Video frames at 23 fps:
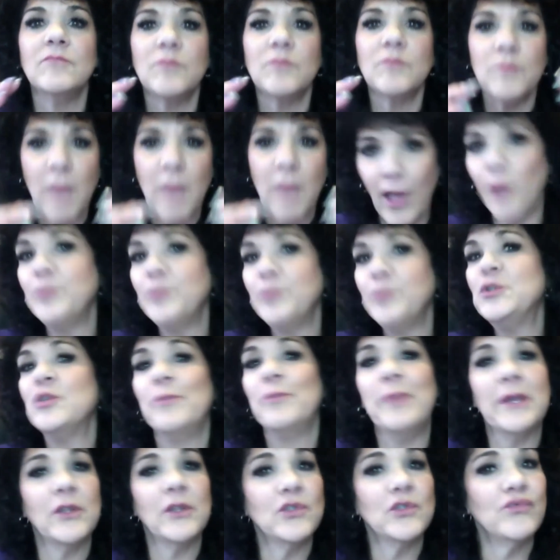helps you
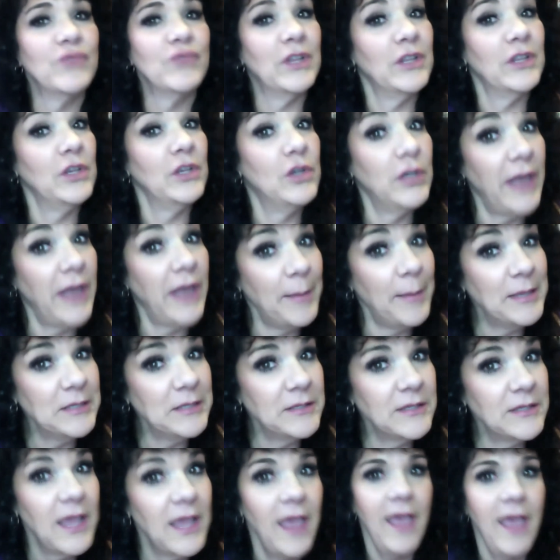build really good
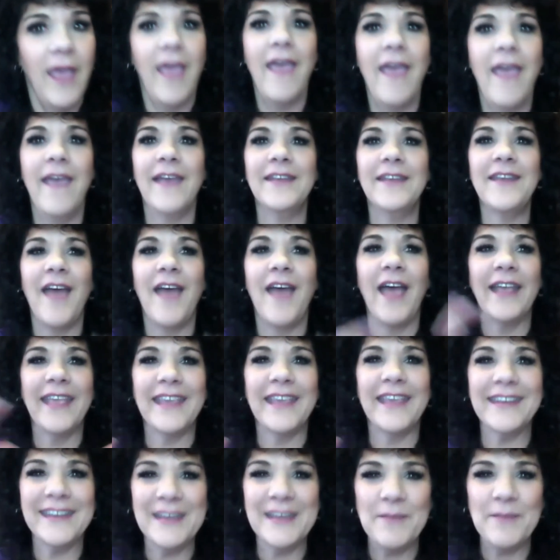habits and not
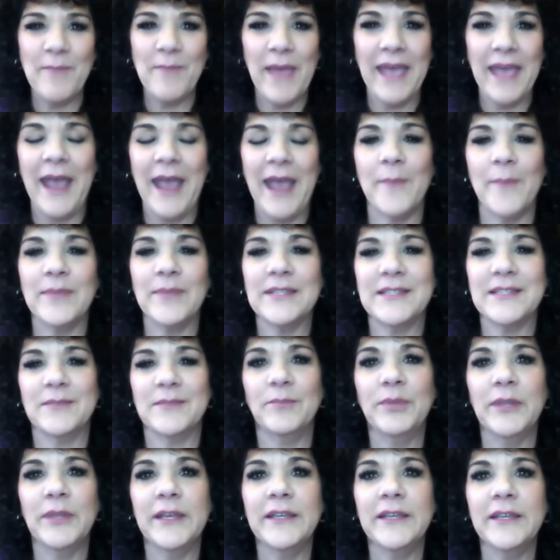get any bad habits in
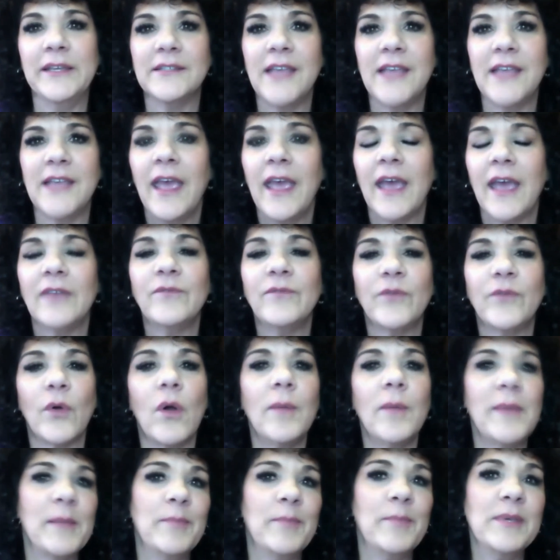place. And for all
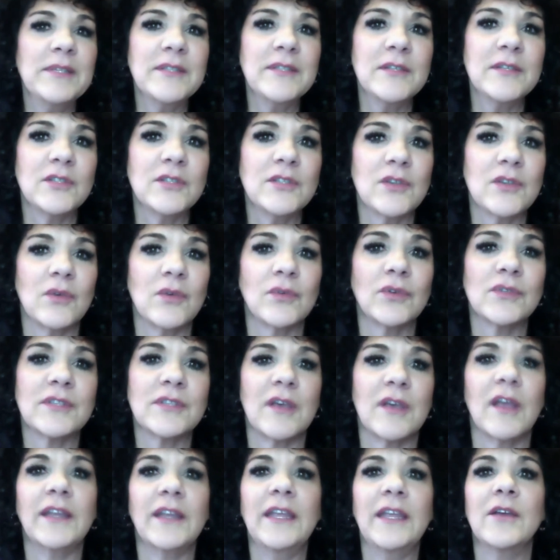my business owners
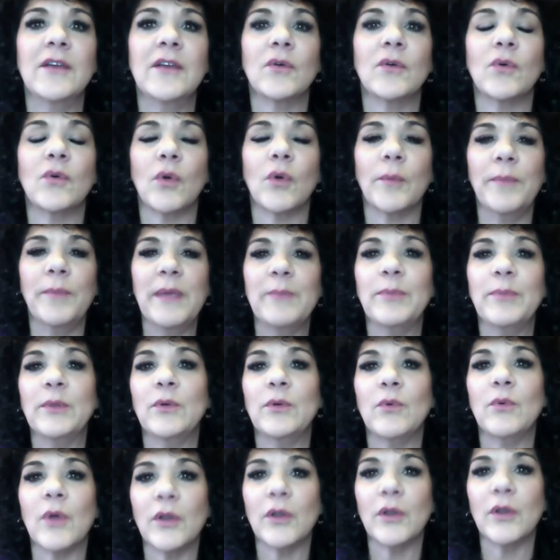on here or people
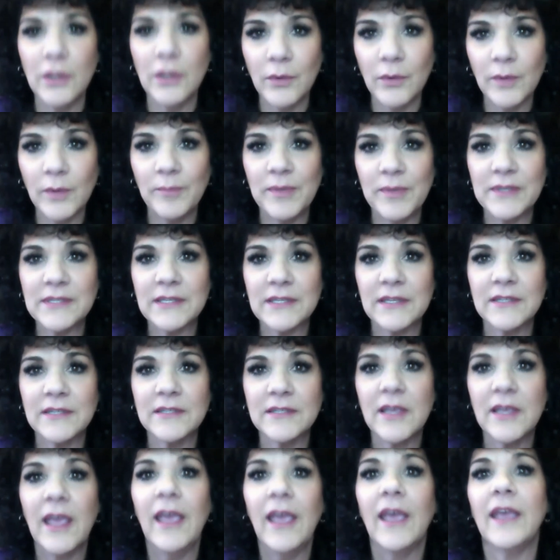who are new in business,
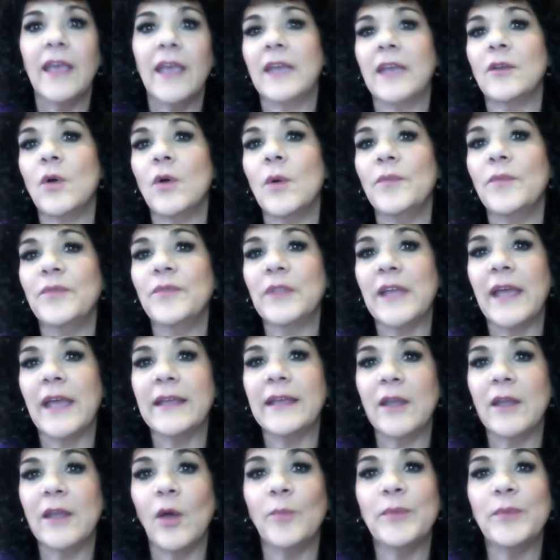again, hopefully I
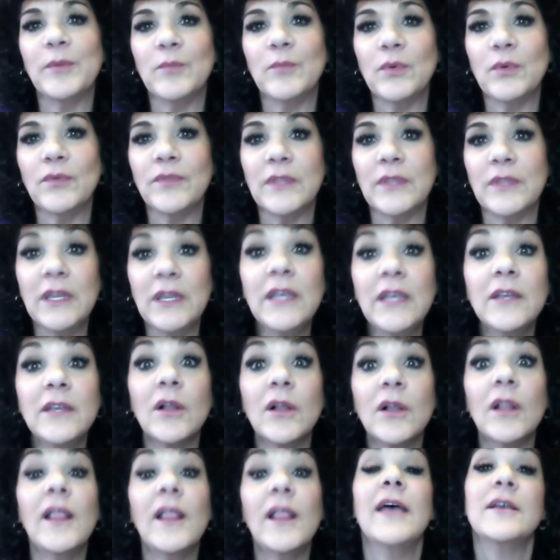can help you move the
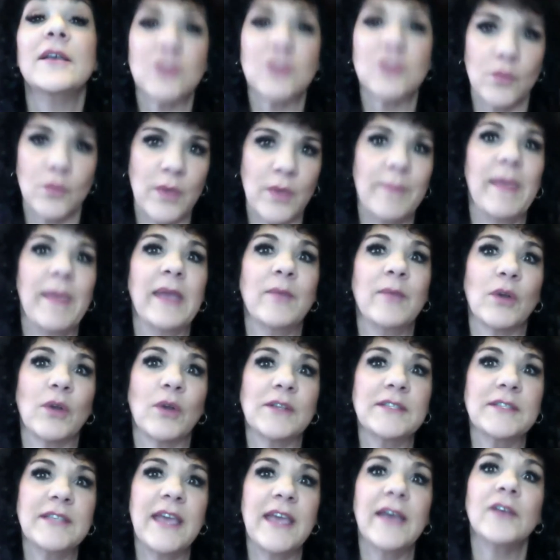needle so we make more
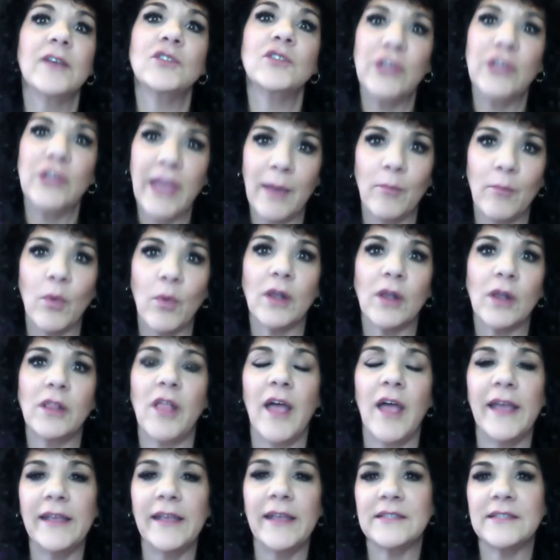sales, you get more
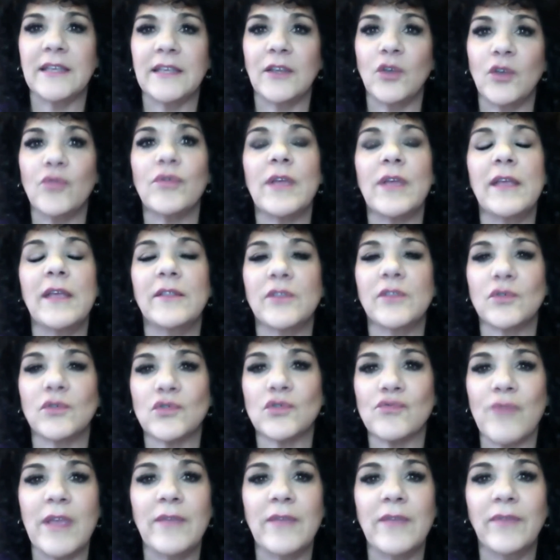clients, and create those
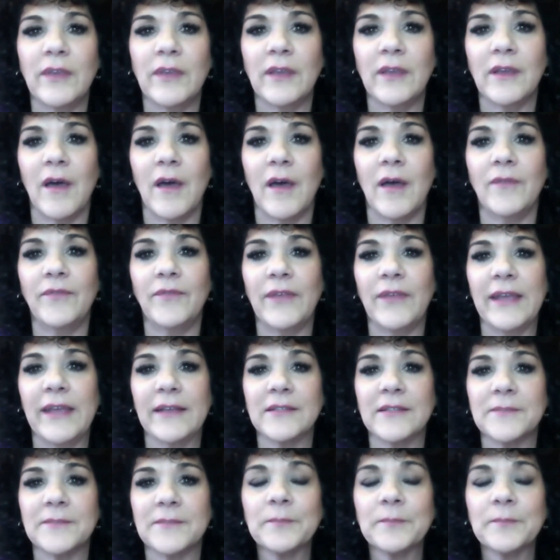raving fans.